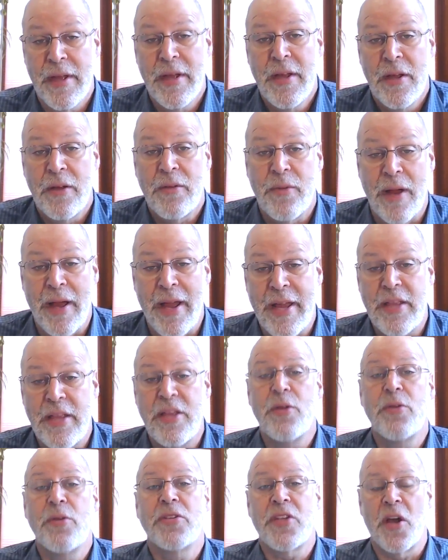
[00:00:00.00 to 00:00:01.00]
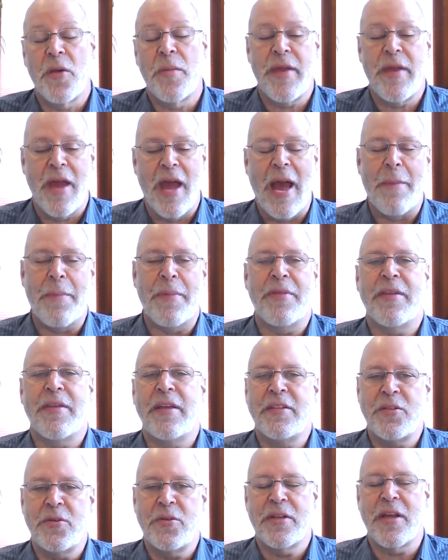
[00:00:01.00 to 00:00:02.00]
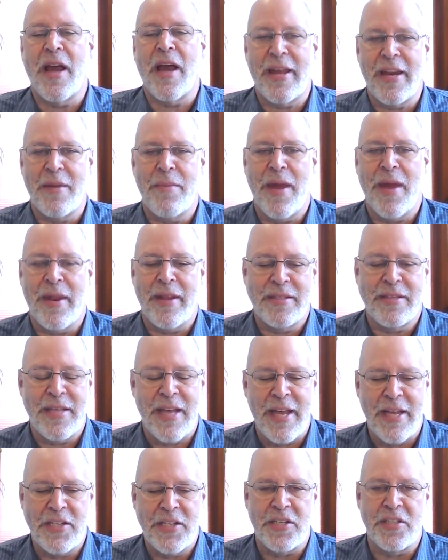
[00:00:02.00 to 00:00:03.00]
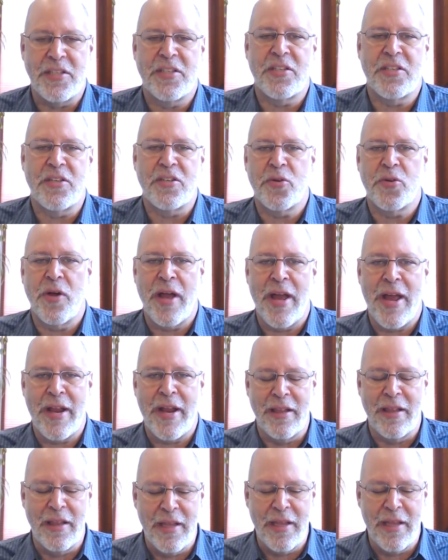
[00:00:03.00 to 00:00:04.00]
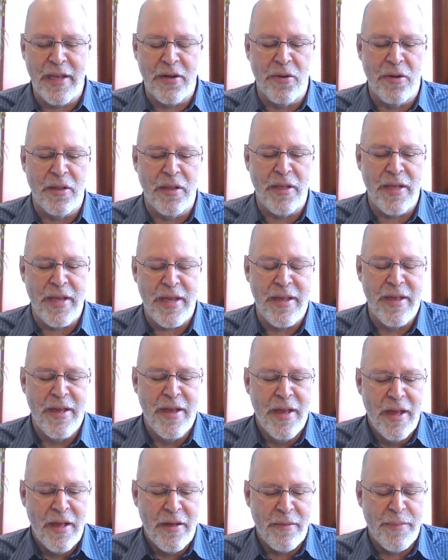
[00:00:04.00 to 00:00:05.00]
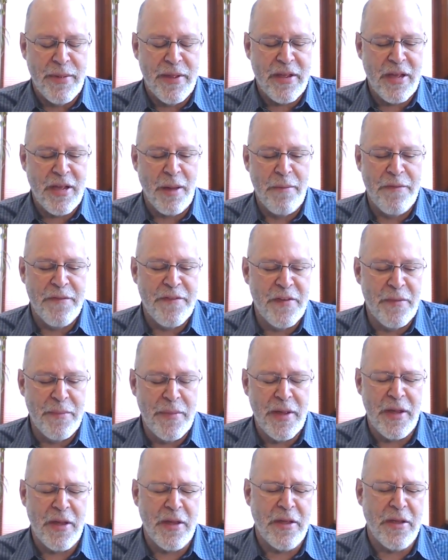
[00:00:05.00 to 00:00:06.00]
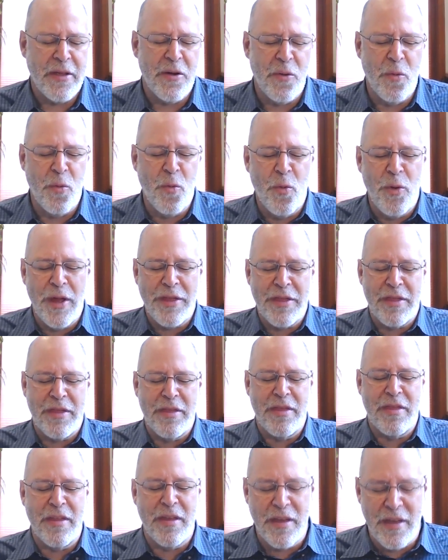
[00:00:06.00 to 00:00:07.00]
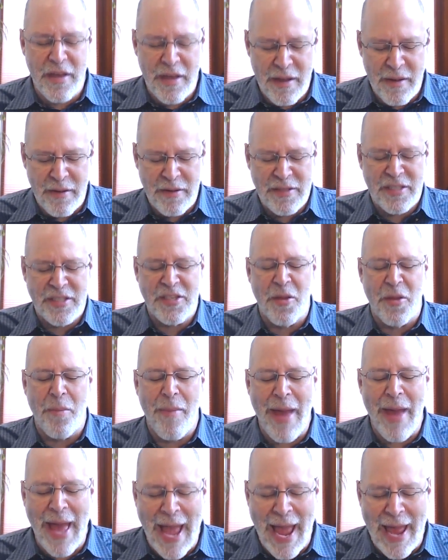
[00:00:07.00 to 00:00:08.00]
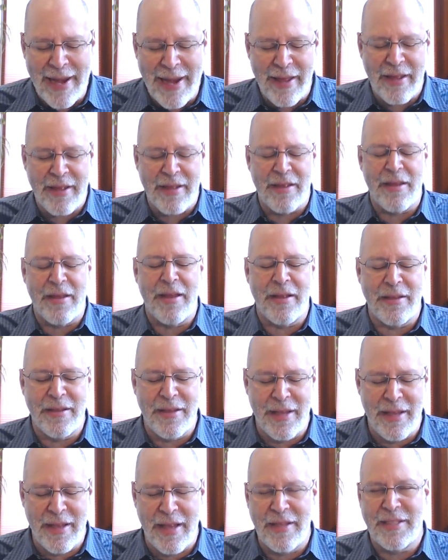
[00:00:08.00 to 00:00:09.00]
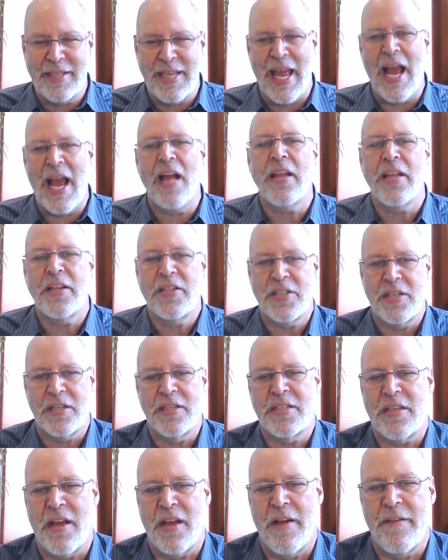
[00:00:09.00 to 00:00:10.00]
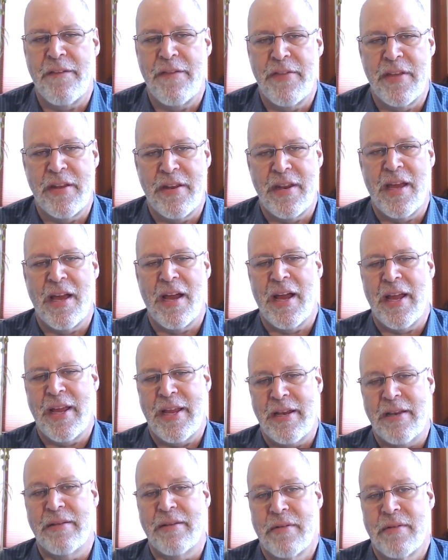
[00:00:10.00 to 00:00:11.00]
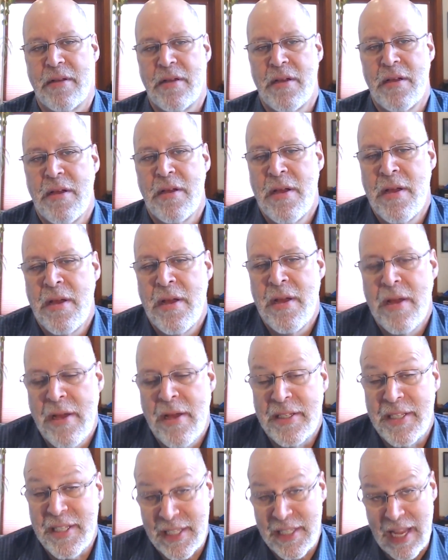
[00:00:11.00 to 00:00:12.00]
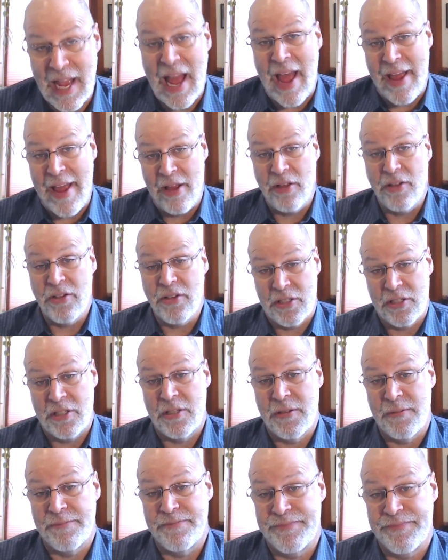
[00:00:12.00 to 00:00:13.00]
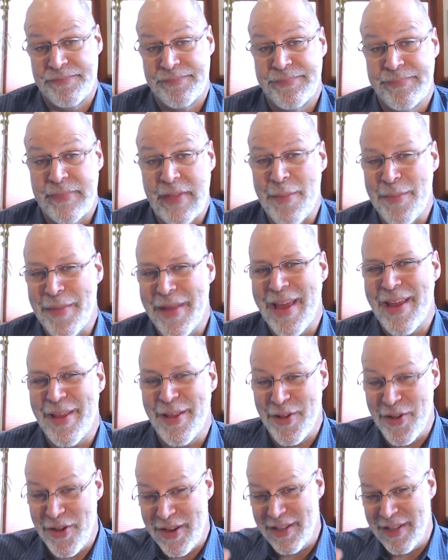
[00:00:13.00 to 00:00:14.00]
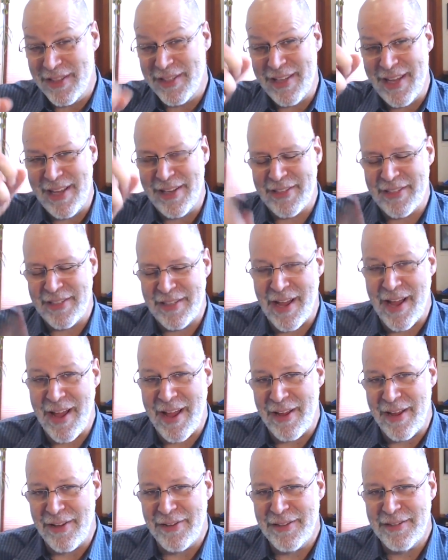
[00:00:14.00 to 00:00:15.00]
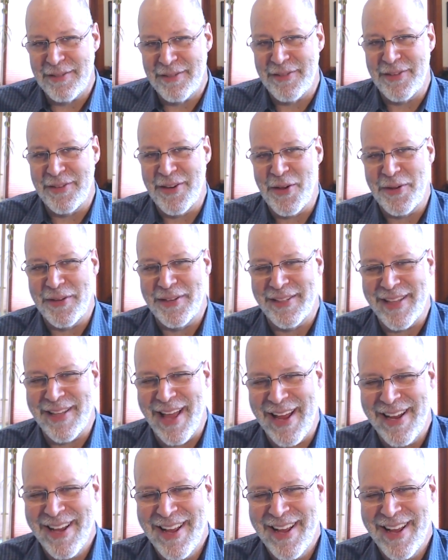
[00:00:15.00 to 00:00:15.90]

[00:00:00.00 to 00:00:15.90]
right? Use homeopathy, do guided meditations to try and literally become familiar with the somatic intelligence of the 9 styles. I'm getting good at saying styles. You notice that?